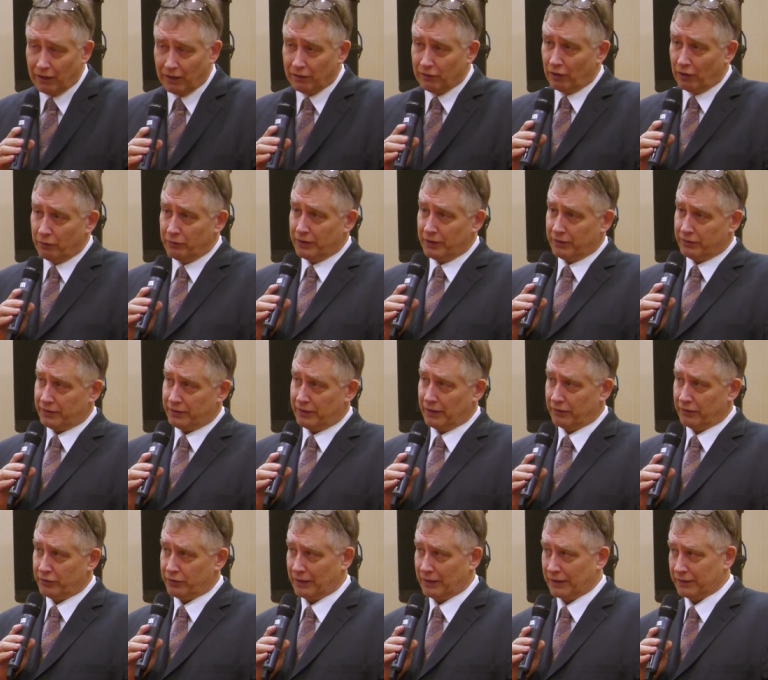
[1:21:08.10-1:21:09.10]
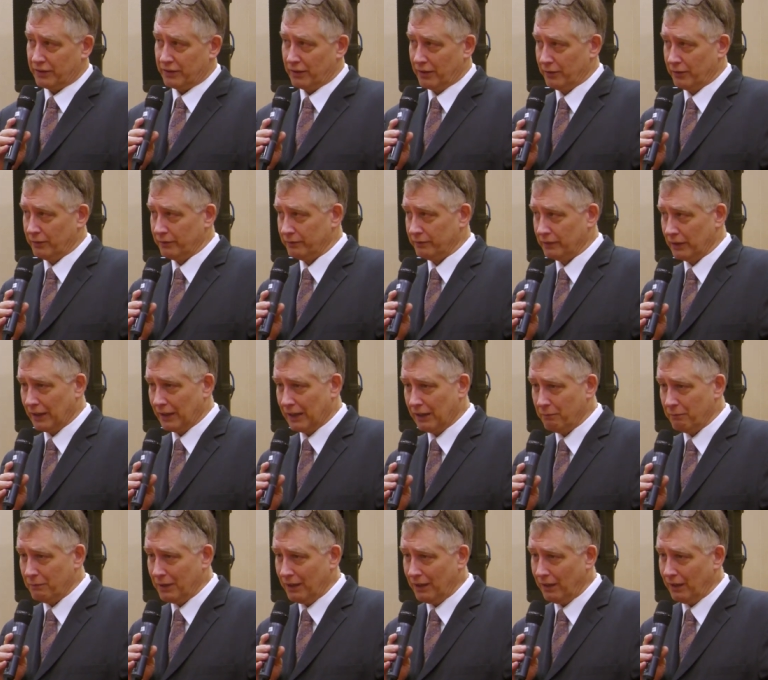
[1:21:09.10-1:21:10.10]
Low-dose naltrexone
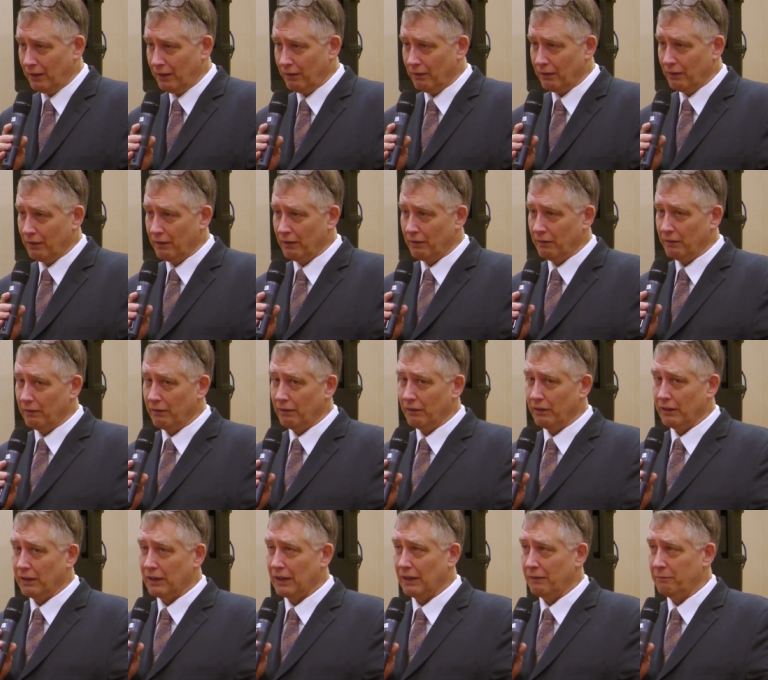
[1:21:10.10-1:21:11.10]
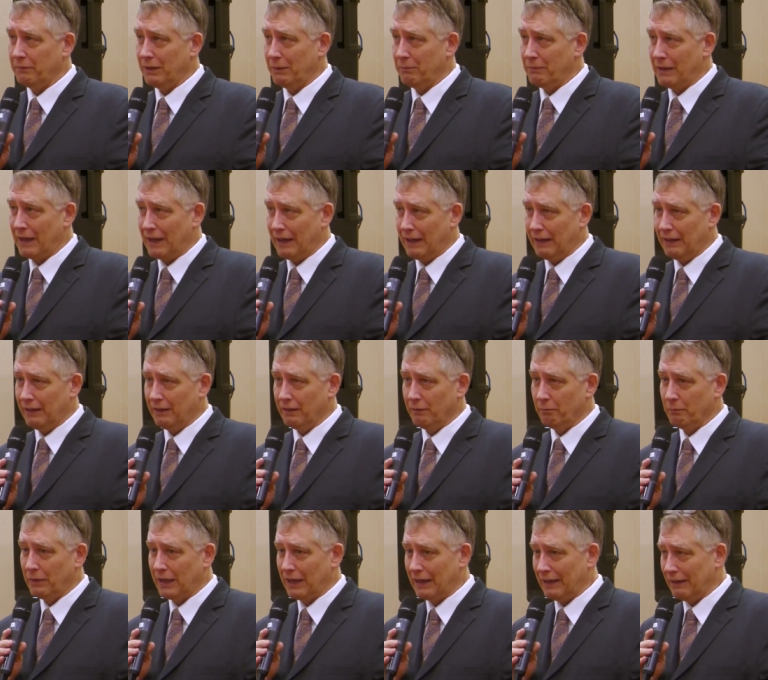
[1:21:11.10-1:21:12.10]
can be uh, can be made
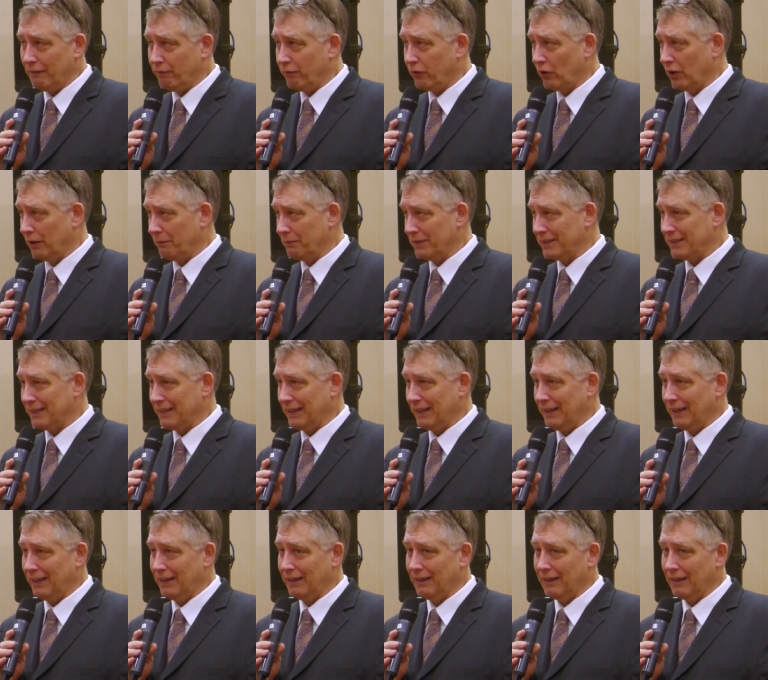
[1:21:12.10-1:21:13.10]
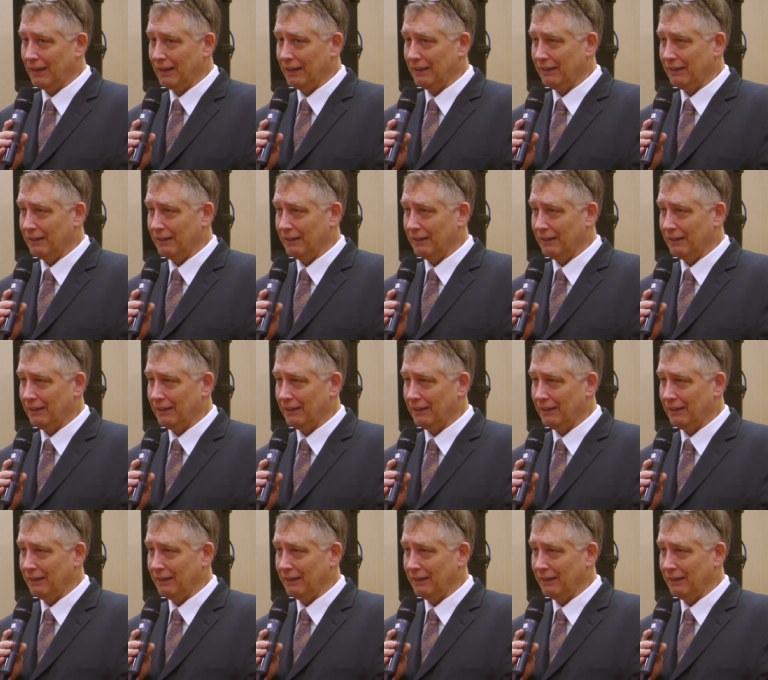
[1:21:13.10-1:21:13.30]
by a pharmacy